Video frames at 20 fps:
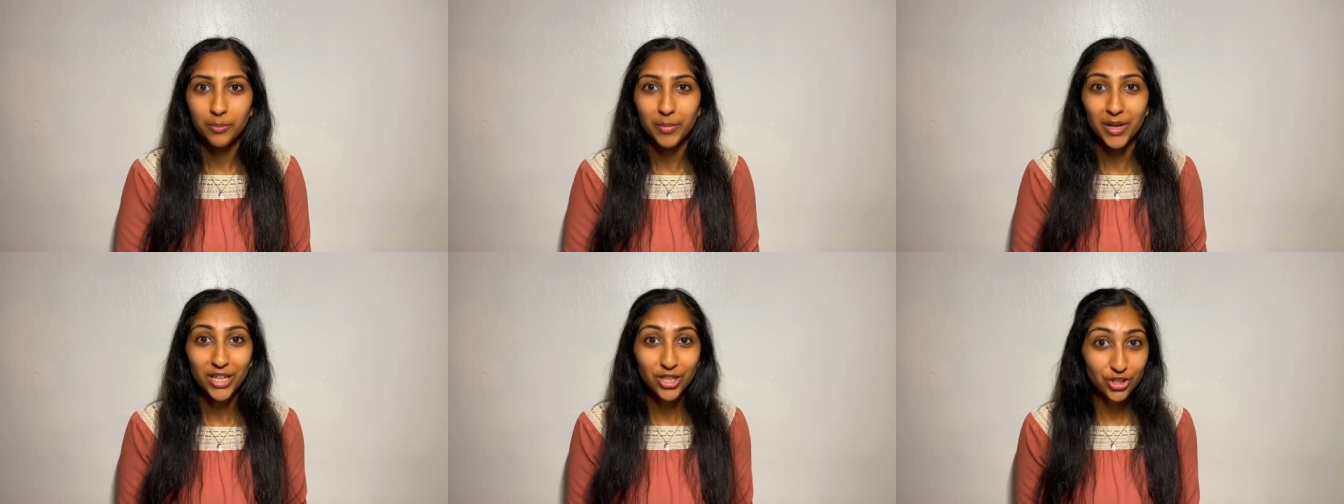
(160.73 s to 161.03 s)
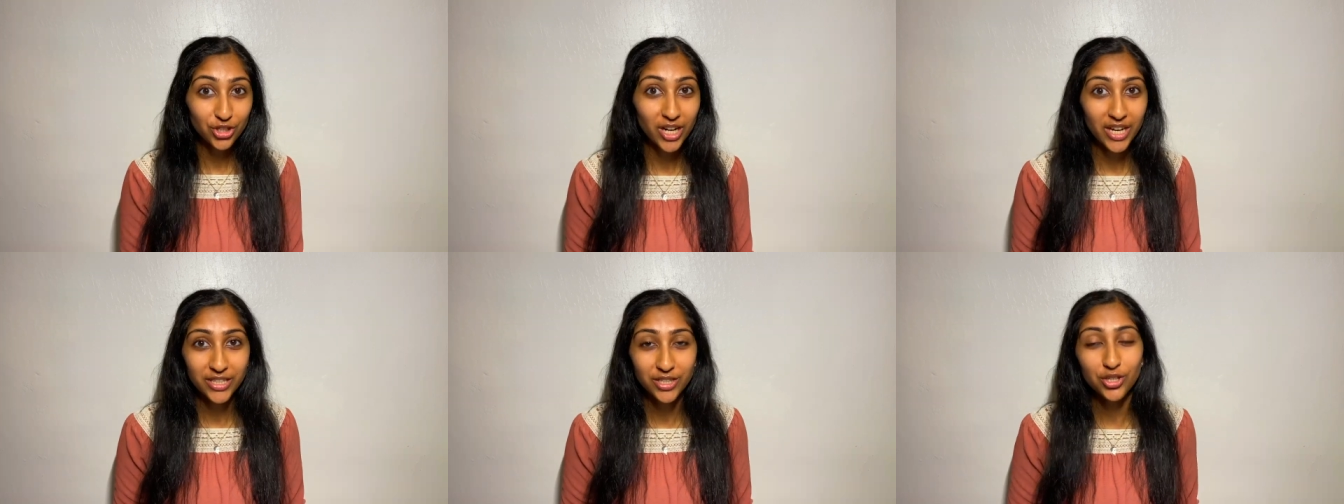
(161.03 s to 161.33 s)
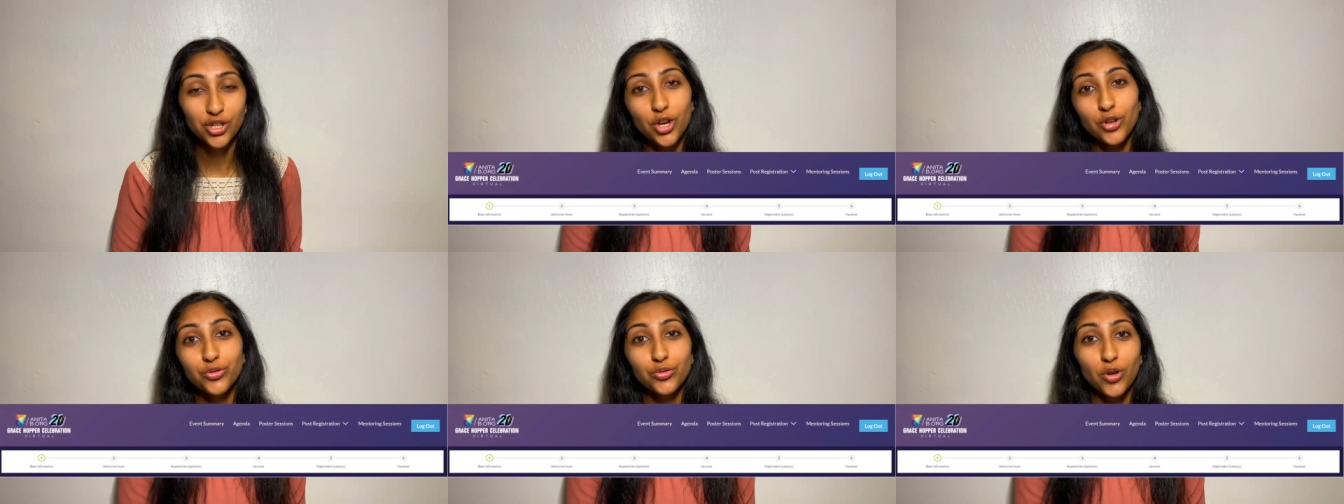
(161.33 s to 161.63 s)
Make sure as you
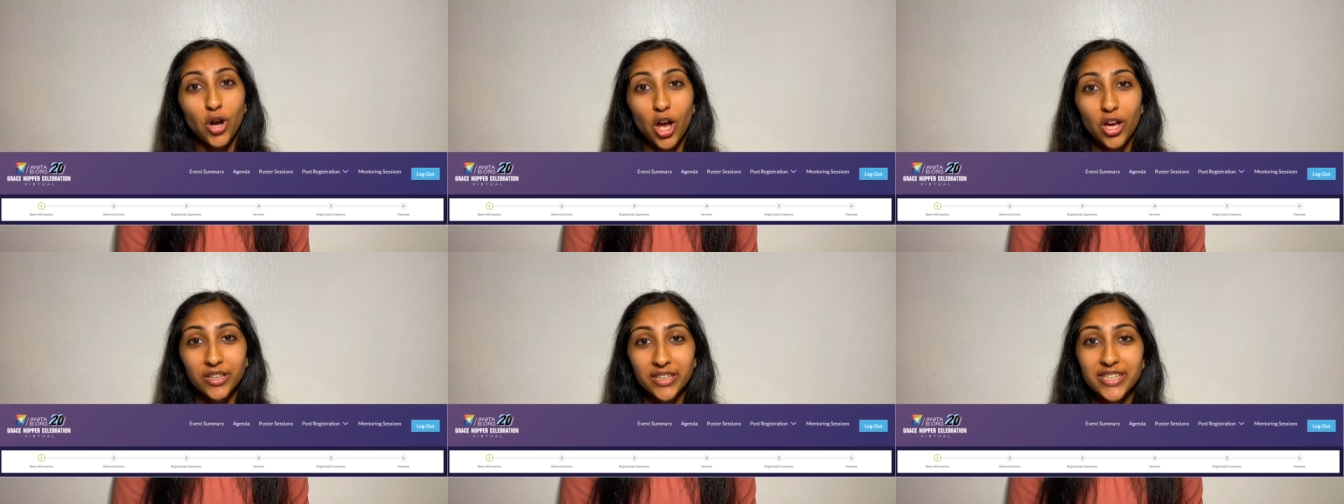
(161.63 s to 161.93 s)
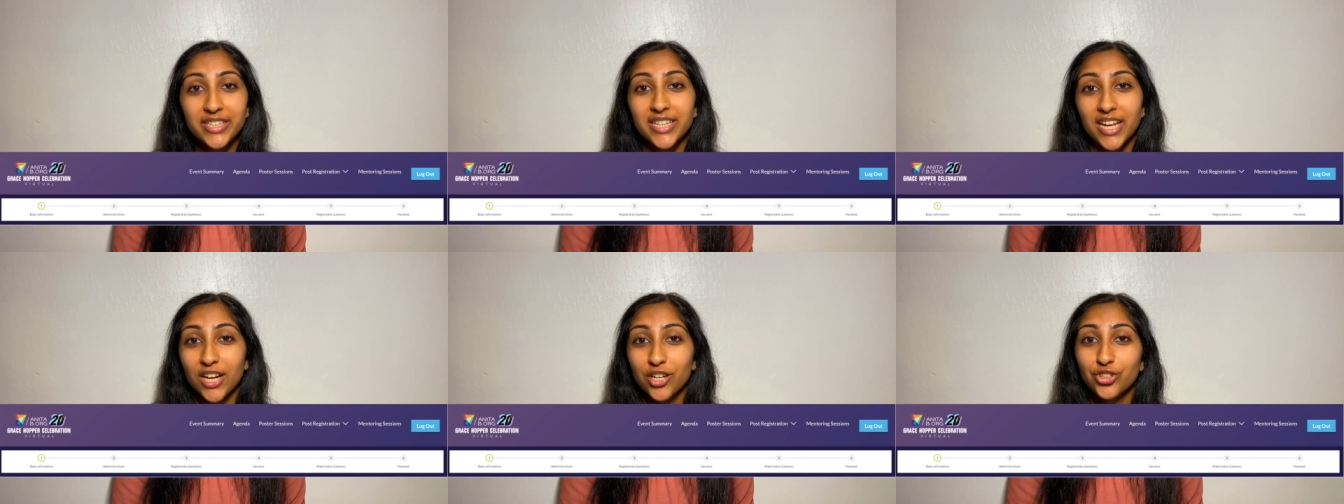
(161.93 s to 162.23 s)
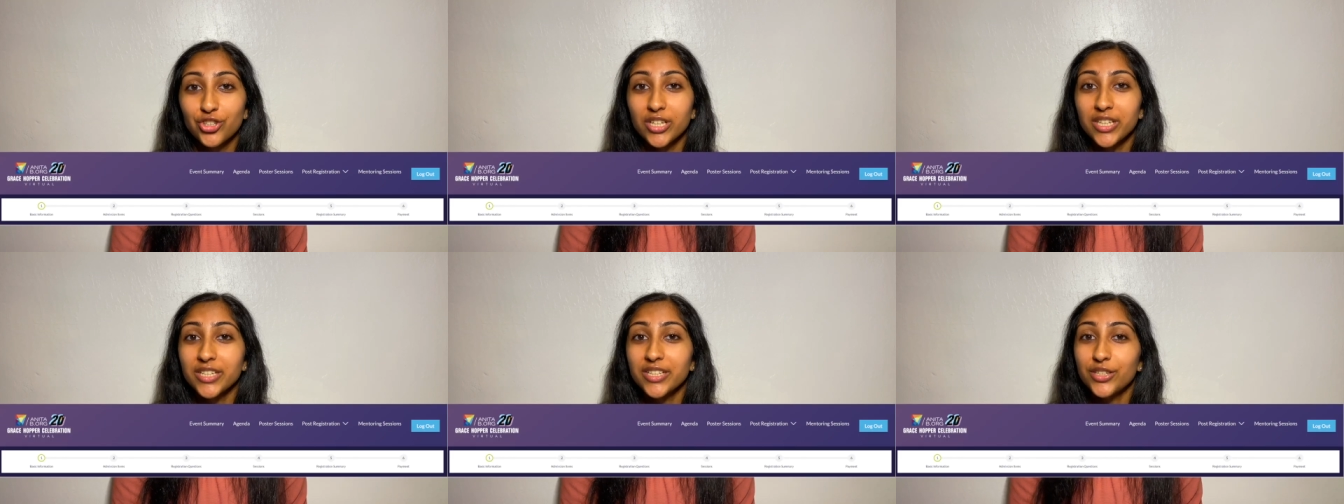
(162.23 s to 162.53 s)
go through all the
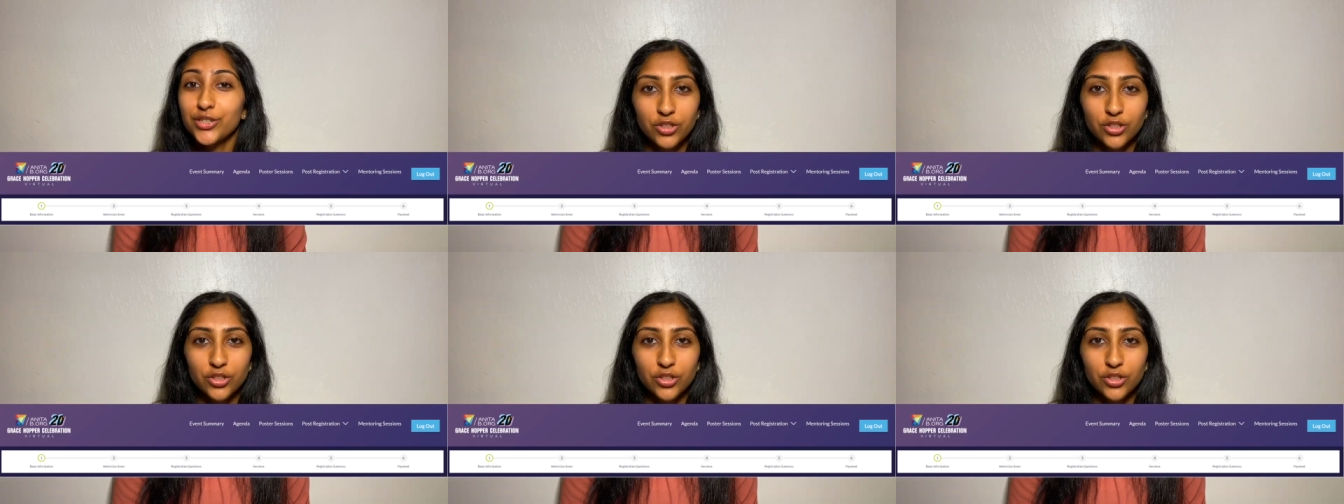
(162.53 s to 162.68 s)
sections,